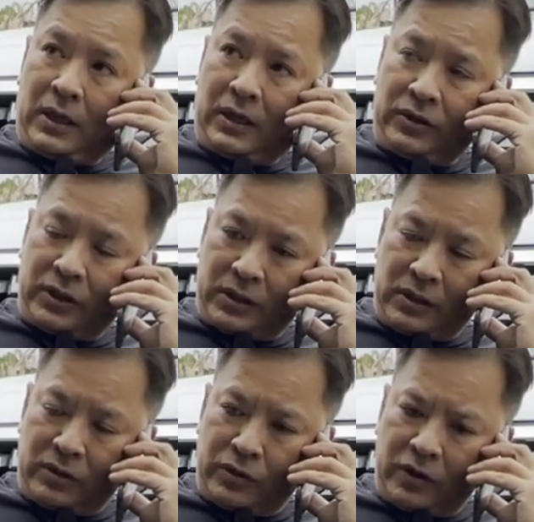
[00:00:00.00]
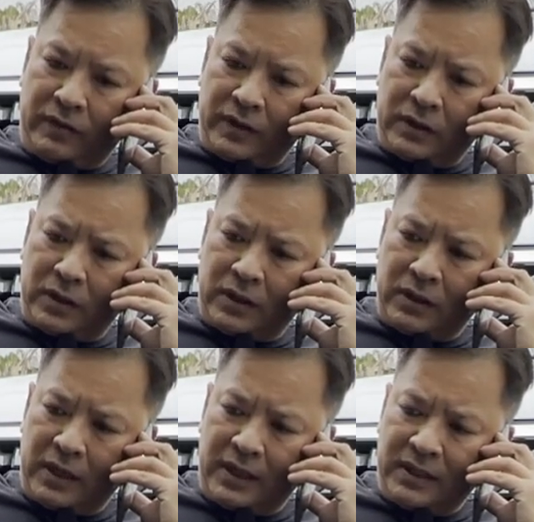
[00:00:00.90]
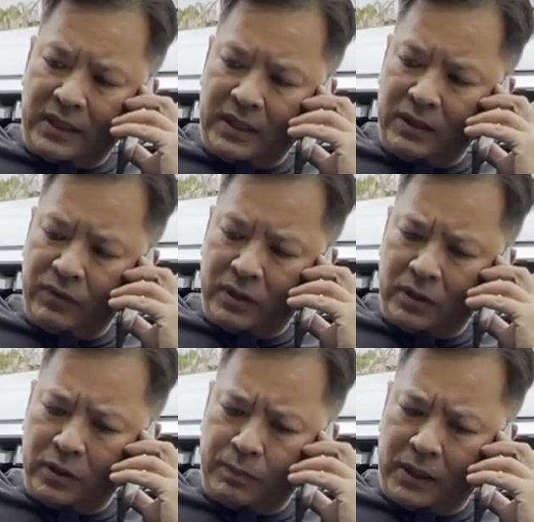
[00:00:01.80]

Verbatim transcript: I was just a little nervous. Uh, the STD results